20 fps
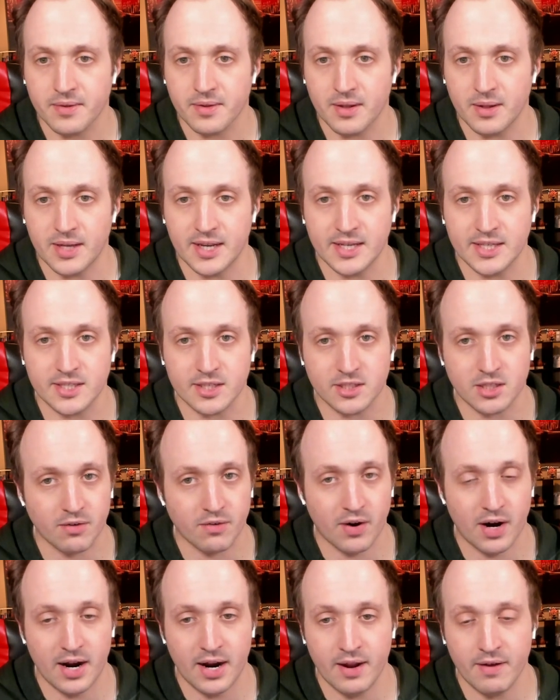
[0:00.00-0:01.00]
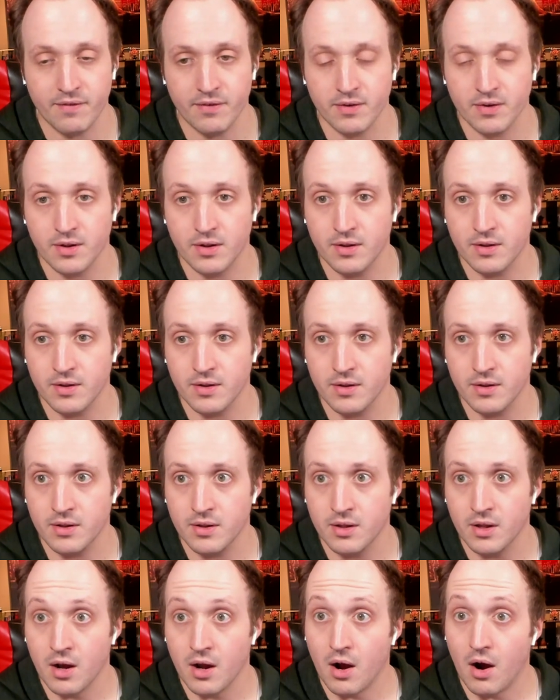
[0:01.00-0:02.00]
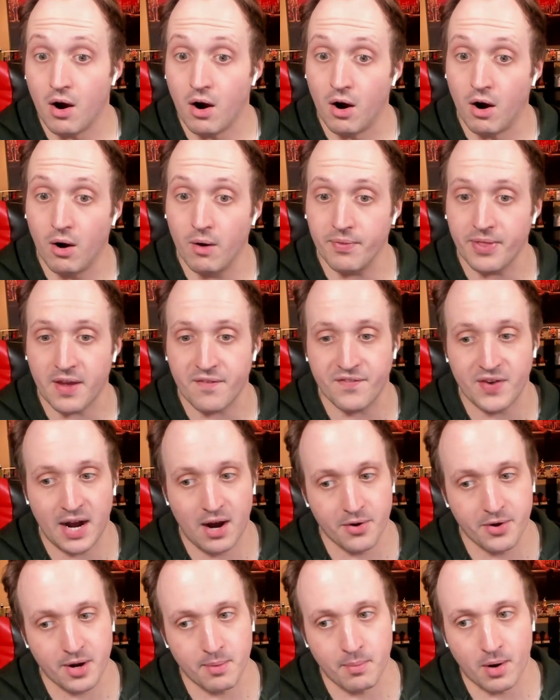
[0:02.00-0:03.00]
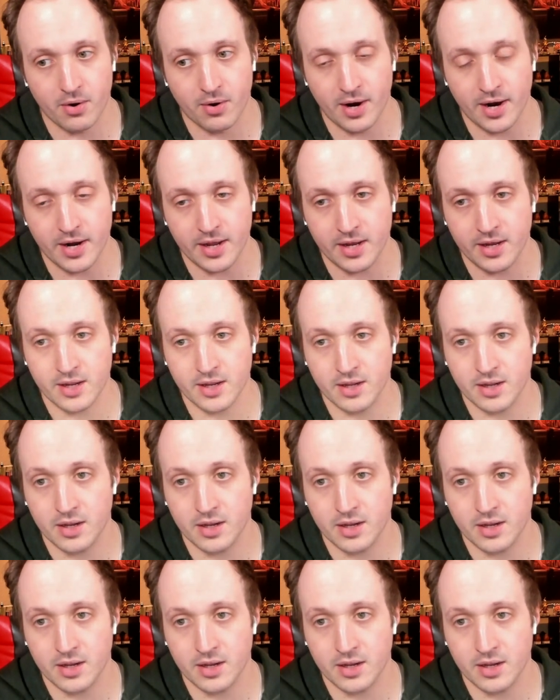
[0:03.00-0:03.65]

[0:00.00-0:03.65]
He needs to survive. Oh, they found him already.